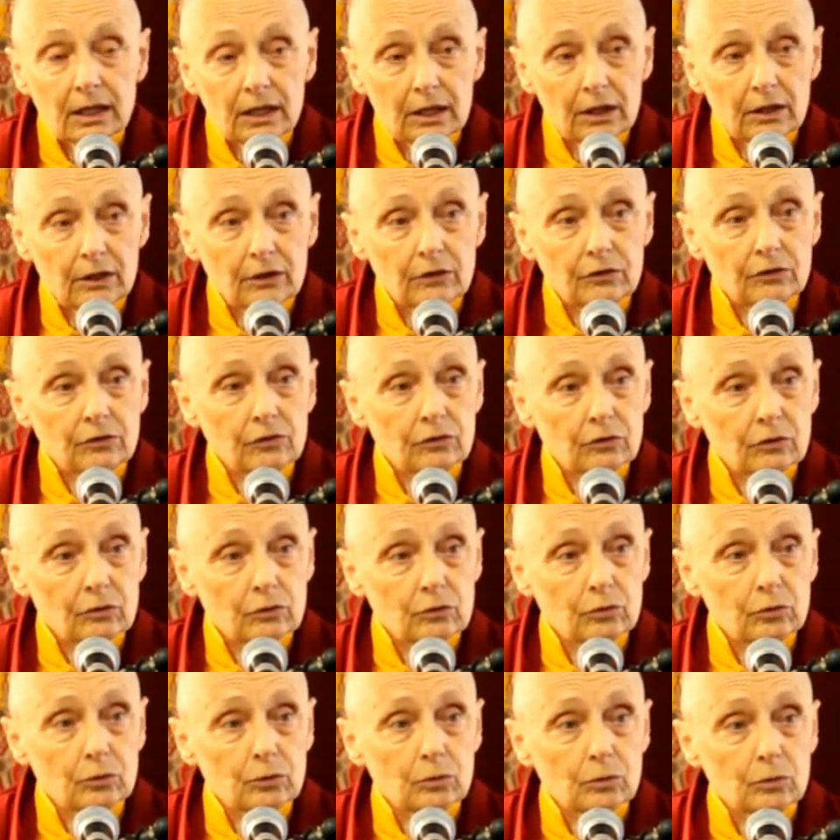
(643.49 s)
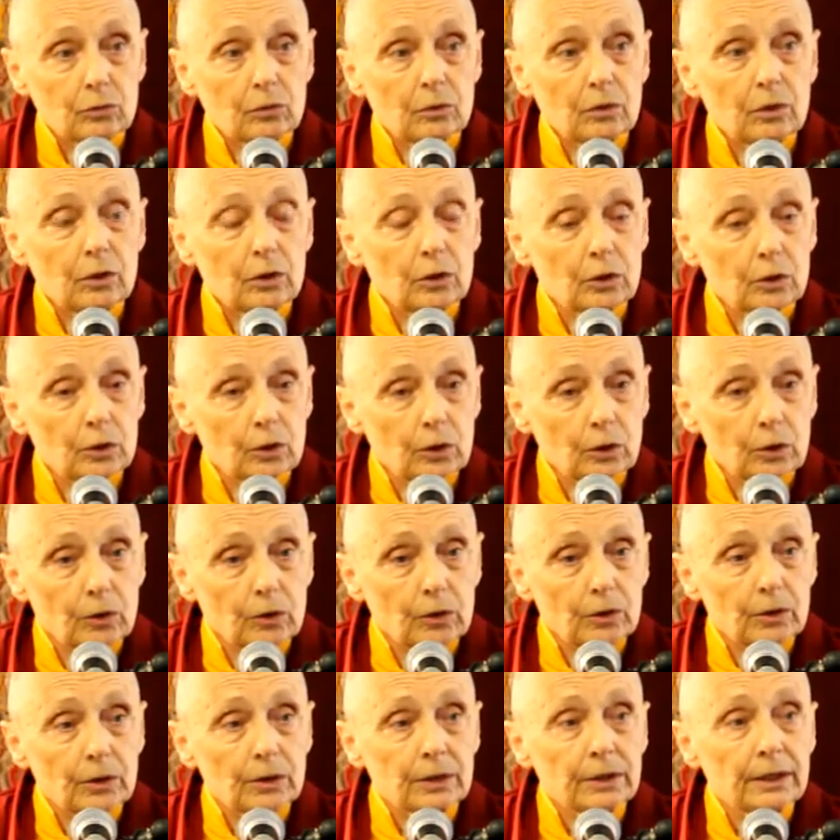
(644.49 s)
is to
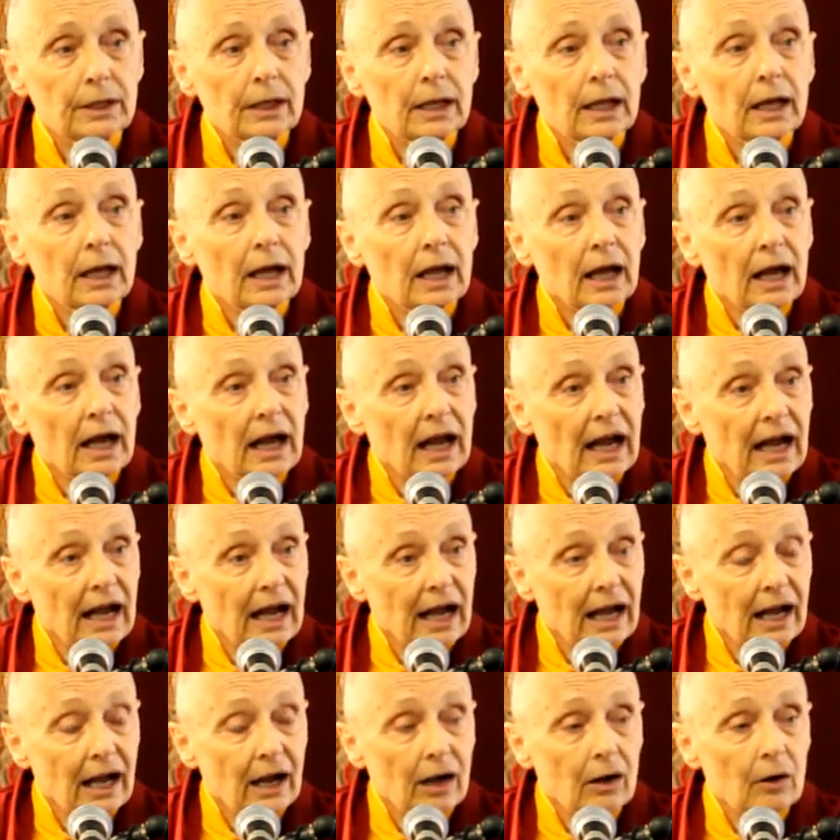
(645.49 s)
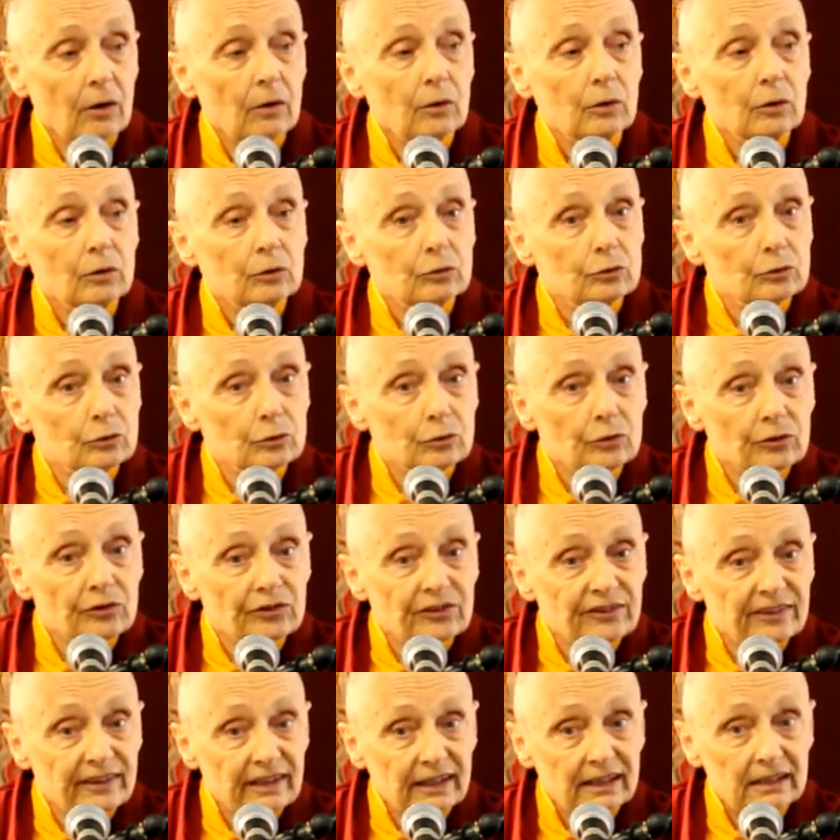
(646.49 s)
learn how to
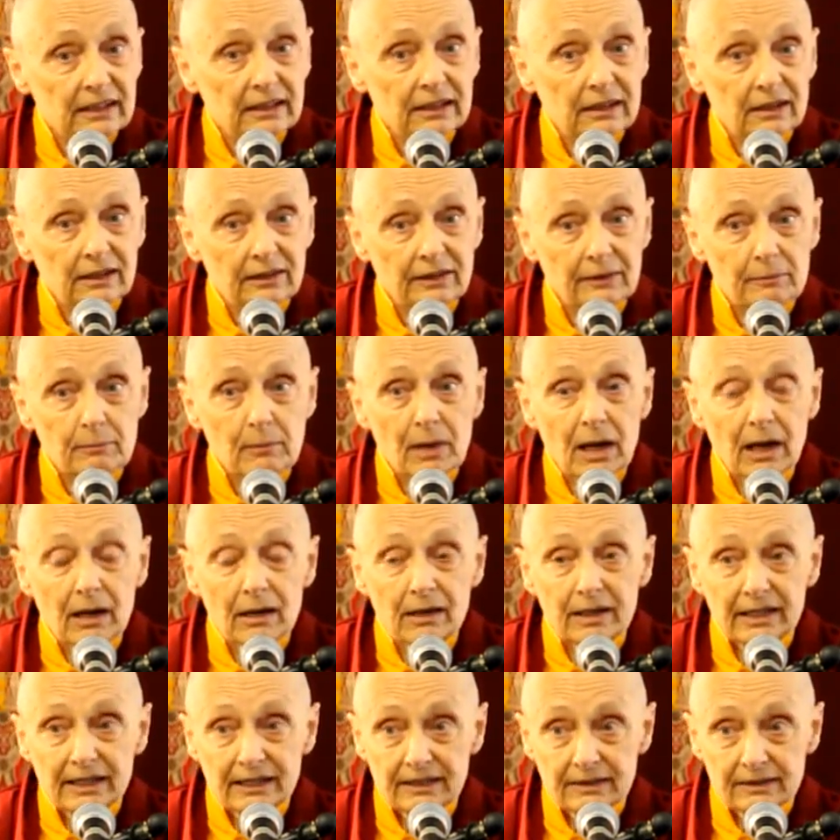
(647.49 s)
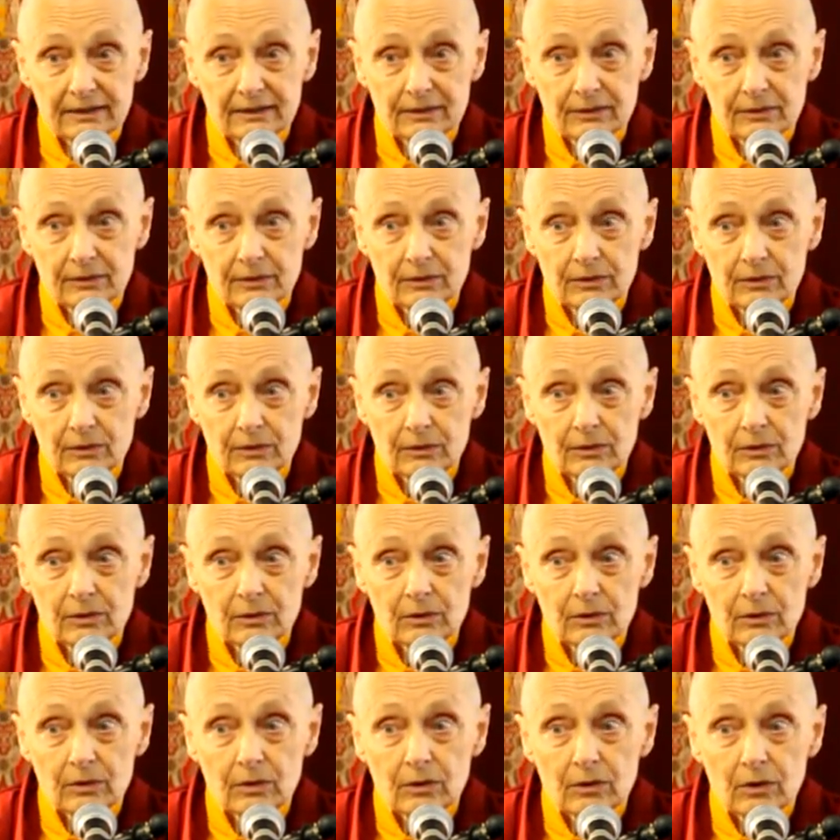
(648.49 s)
settle the mind
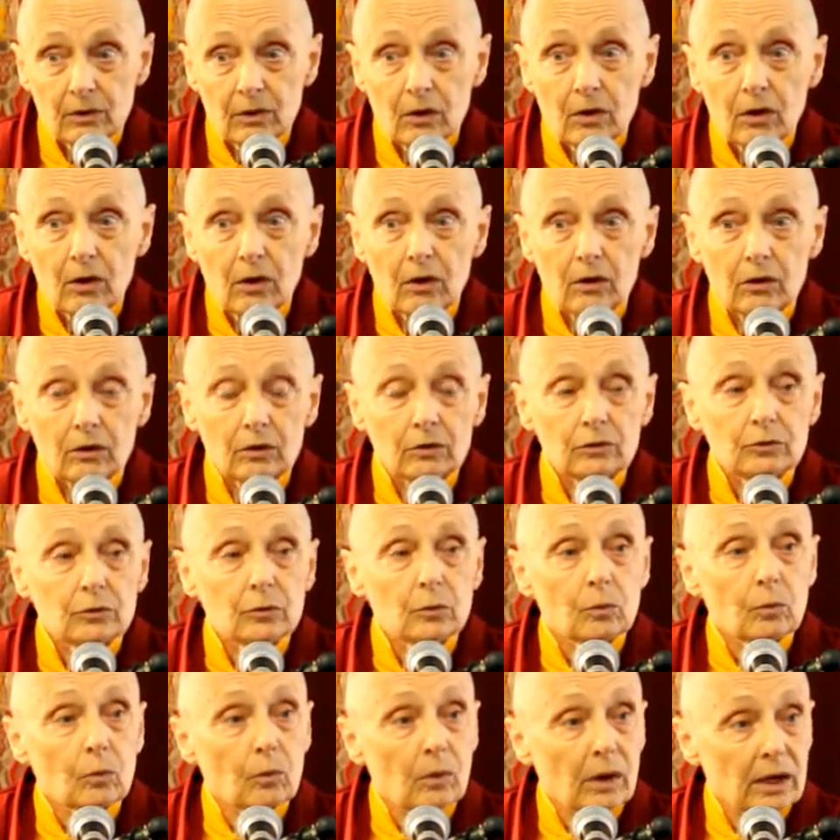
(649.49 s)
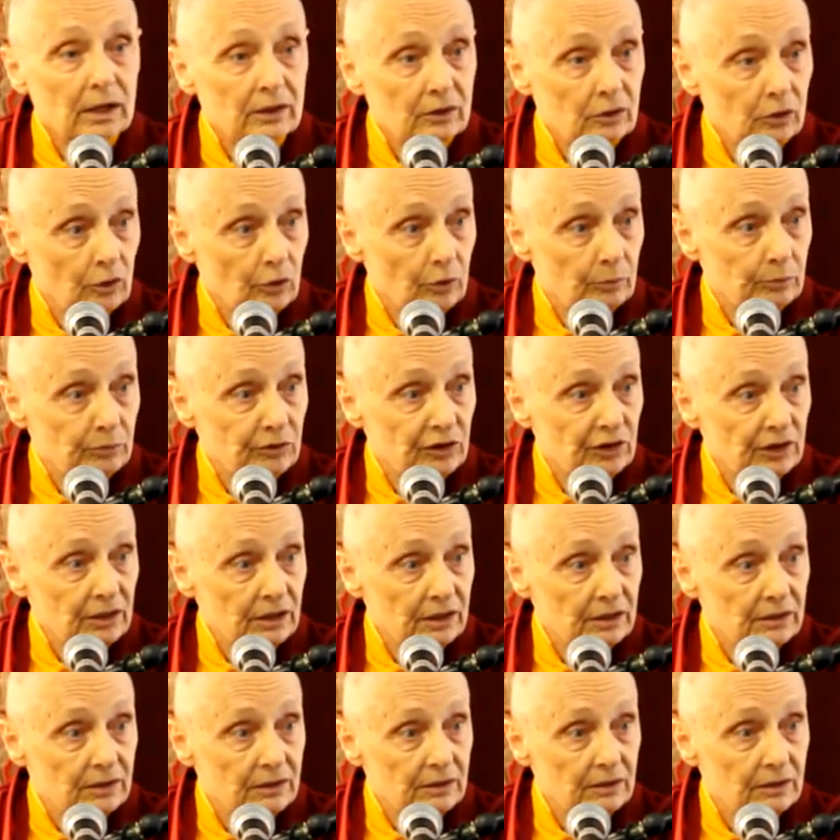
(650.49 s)
on one
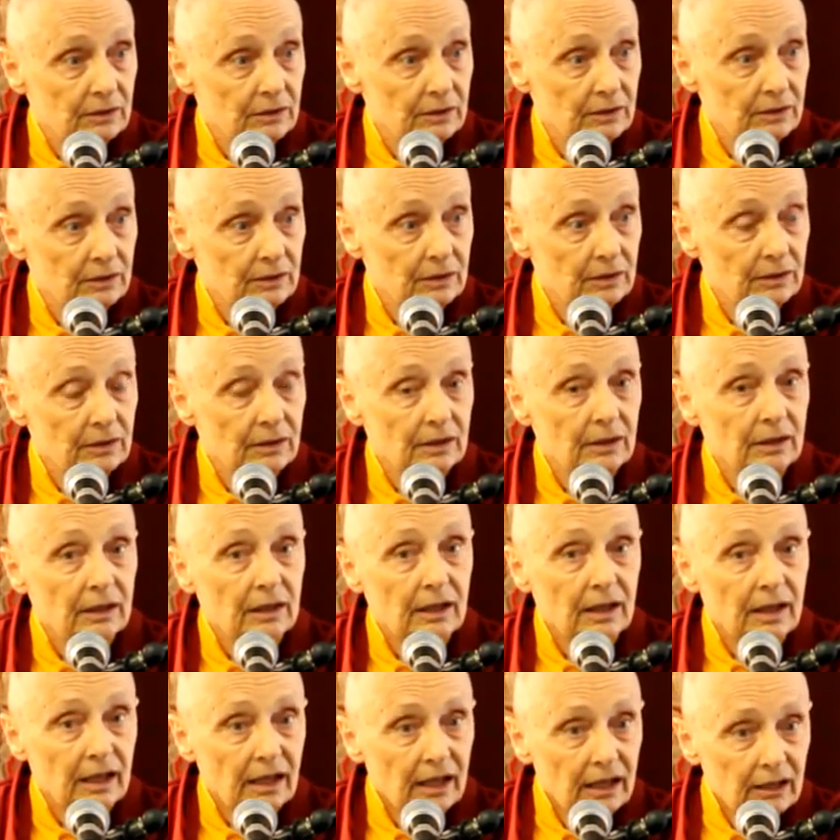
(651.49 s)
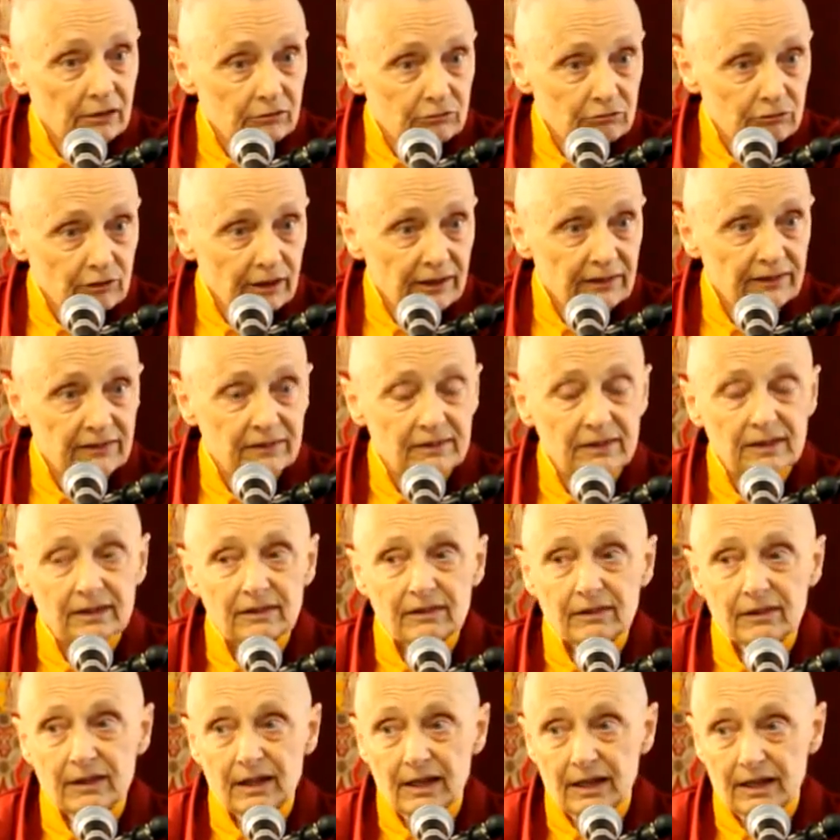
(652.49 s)
object and rest
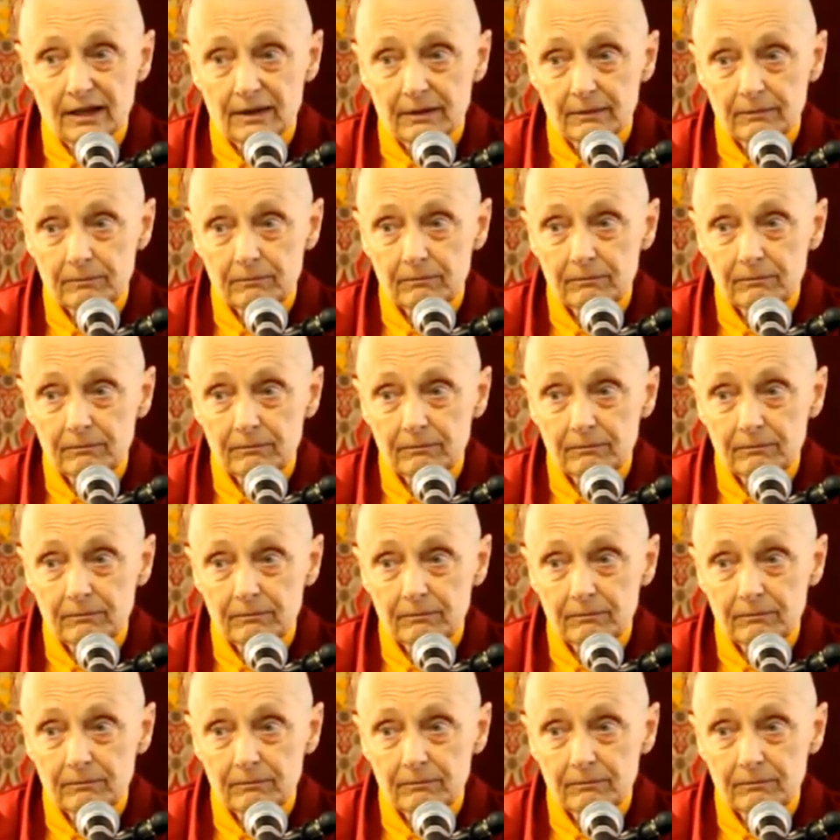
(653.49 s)
it there.